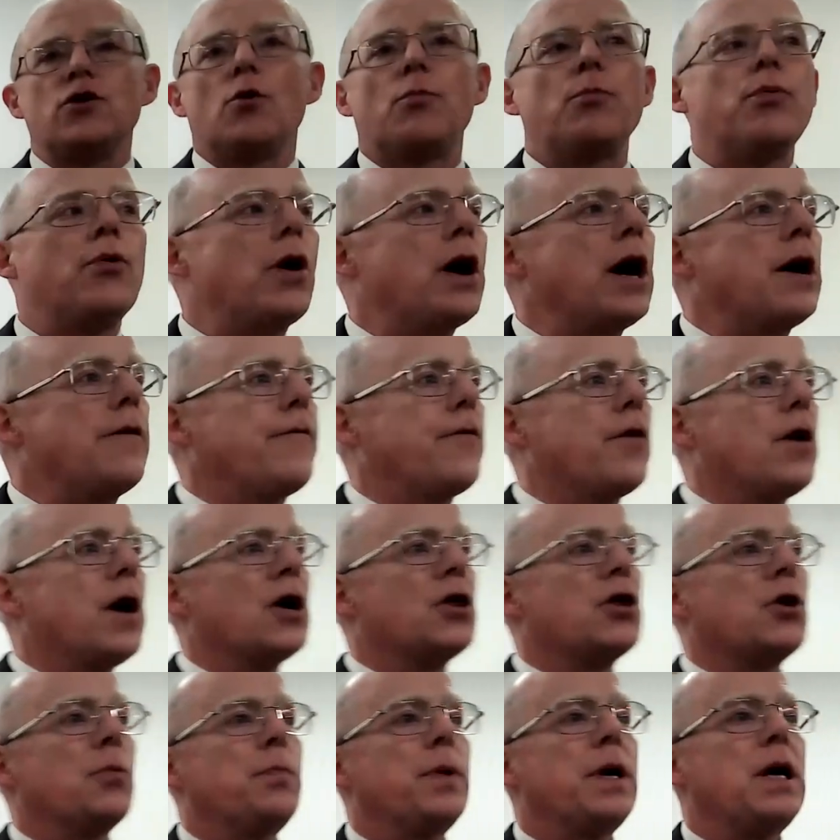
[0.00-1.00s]
you'll pray for
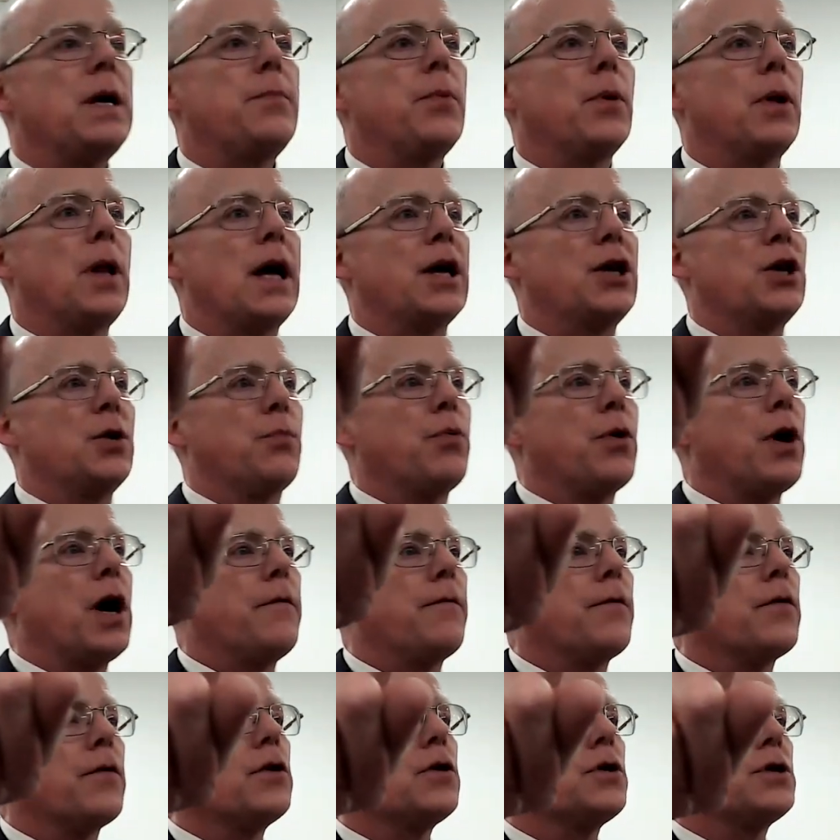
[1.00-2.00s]
other people like you pray
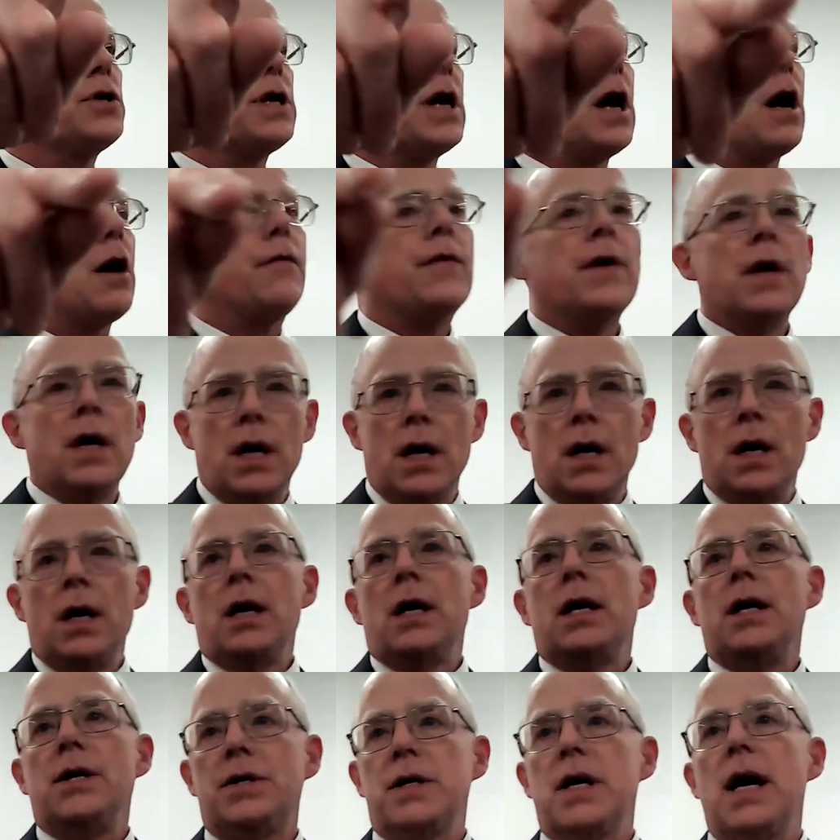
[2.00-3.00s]
for yourself,
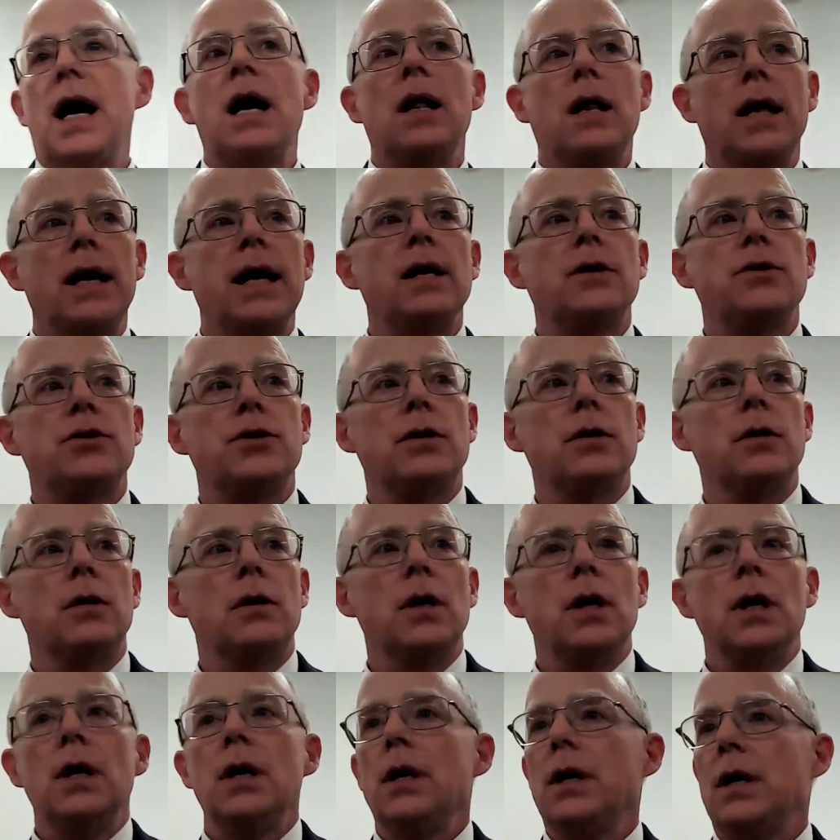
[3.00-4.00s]
he said, I'll answer.
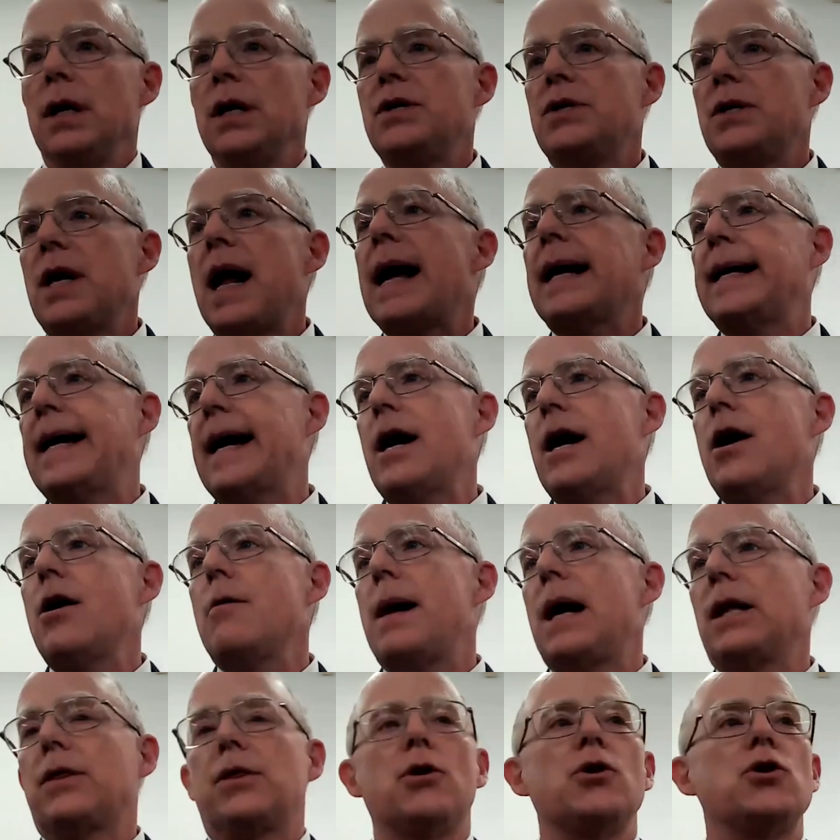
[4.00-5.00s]
Mm-hmm. He said, I care
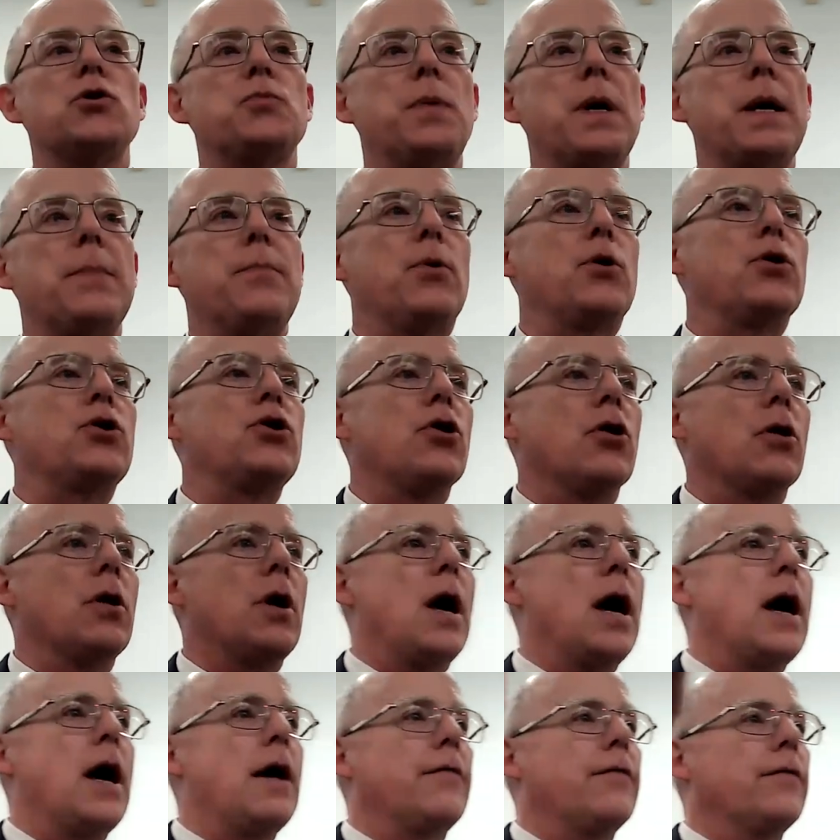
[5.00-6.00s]
about those people in your
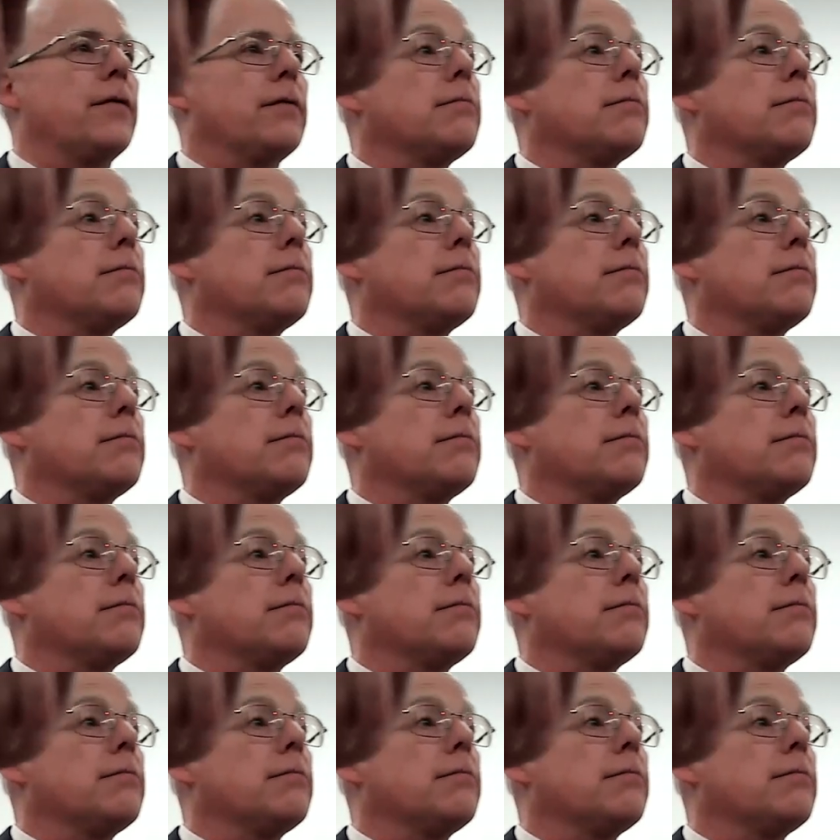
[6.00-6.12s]
life